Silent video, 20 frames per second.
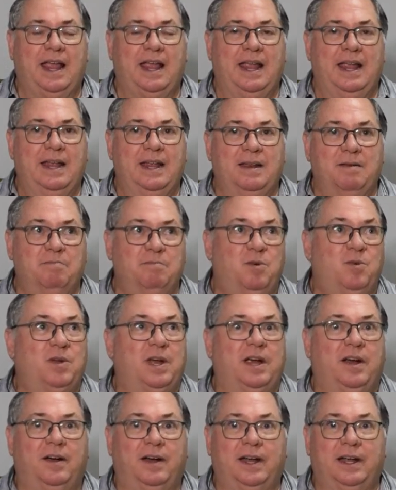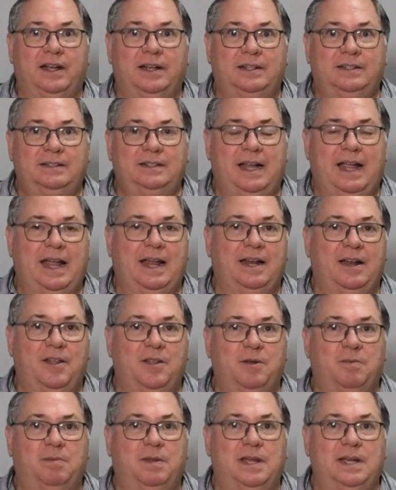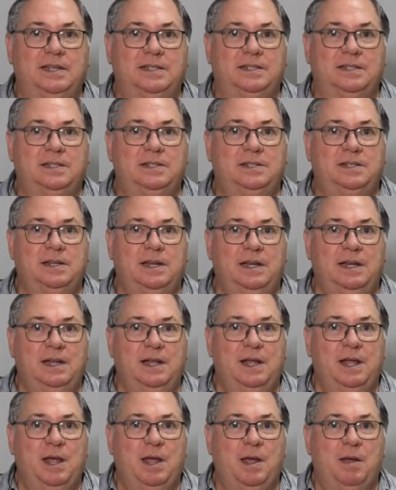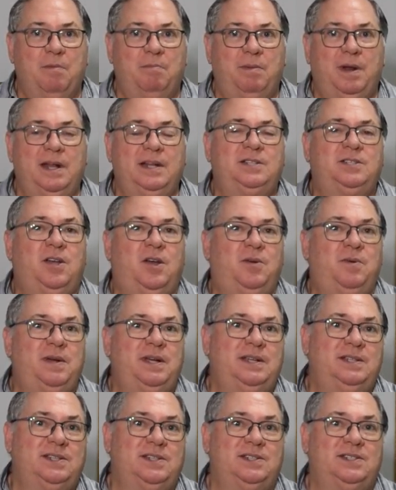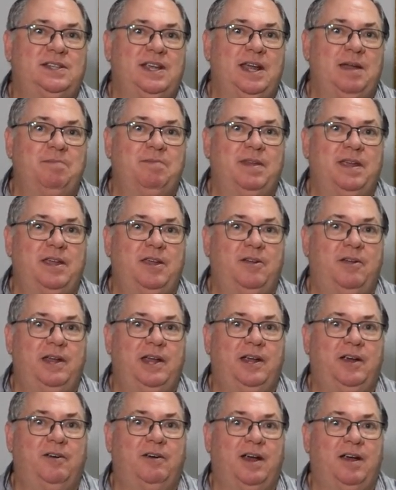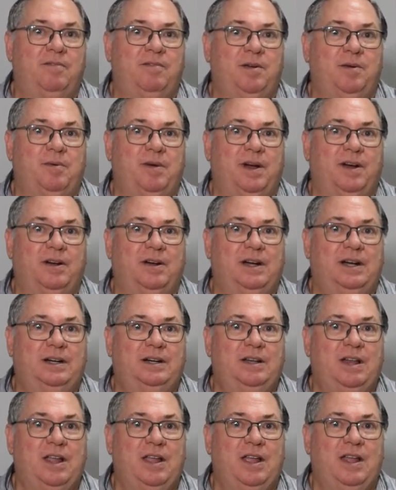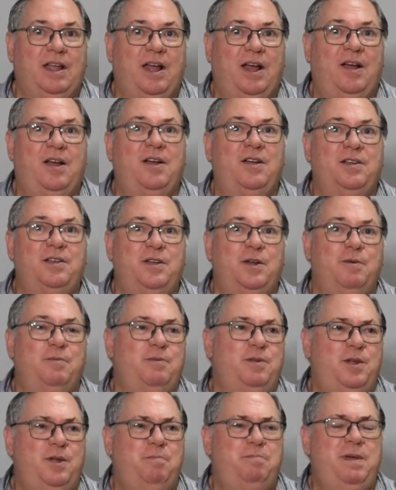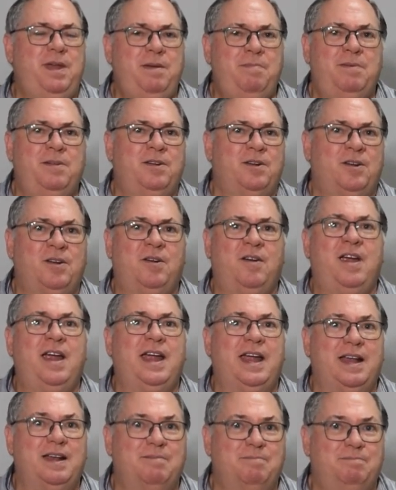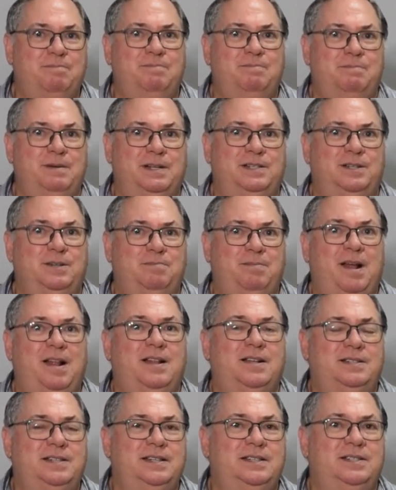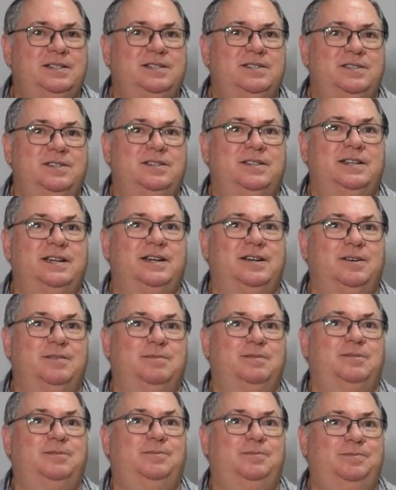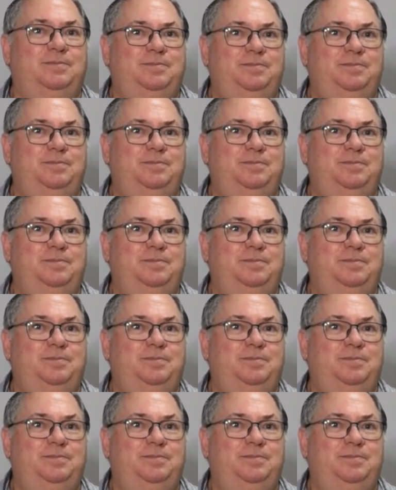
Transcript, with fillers: in Bulgaria and other places, but it's always the same thing you hear everywhere. Oh, your, your people are great, but your politicians are terrible.